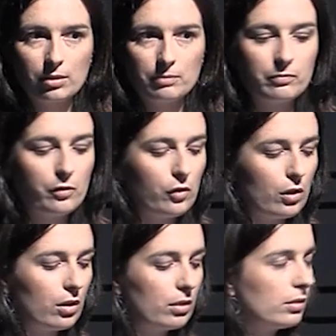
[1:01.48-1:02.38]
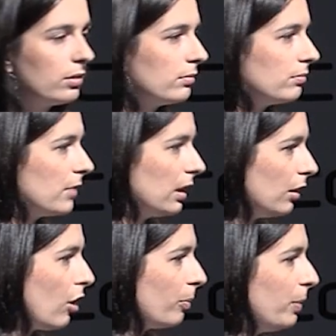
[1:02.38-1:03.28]
for a
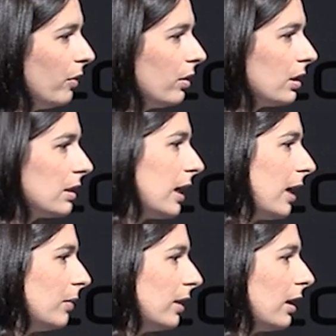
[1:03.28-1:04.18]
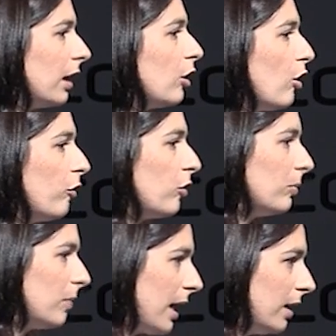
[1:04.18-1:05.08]
long period of time that can go
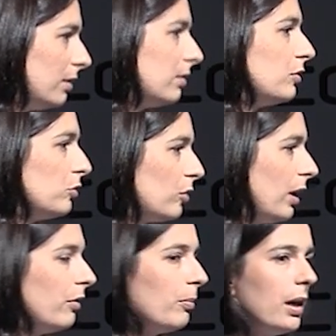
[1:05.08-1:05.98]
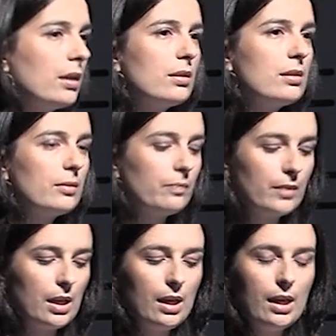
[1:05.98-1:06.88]
from 9 to 12 months.
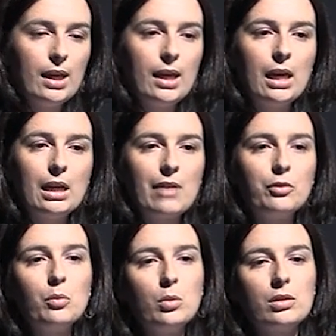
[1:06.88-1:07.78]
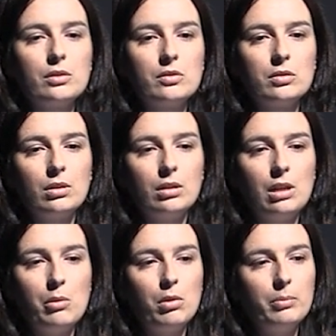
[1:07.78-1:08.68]
And afterwards,
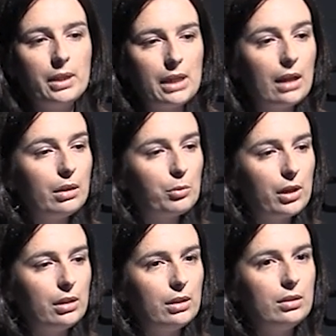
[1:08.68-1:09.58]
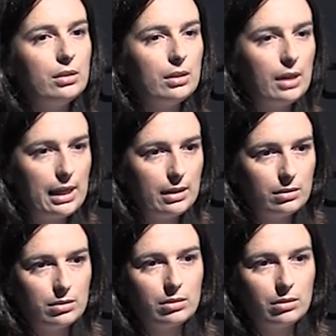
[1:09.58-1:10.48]
they will be calibrated
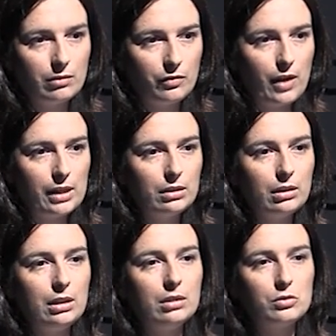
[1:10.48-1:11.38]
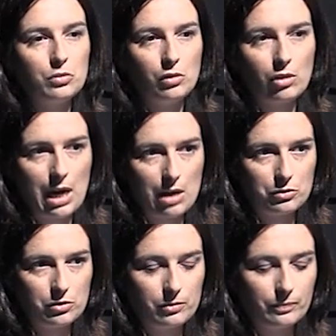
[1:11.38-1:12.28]
and finally to your
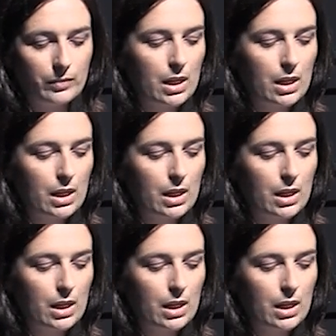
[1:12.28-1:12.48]
house.